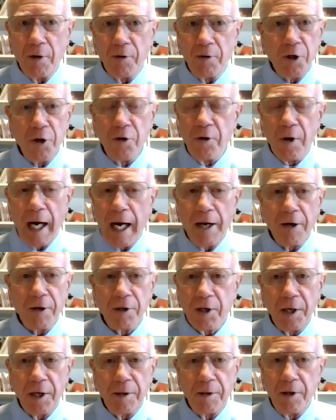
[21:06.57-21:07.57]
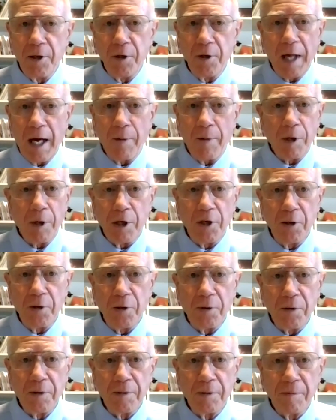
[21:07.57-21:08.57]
Junior hires can do that one too.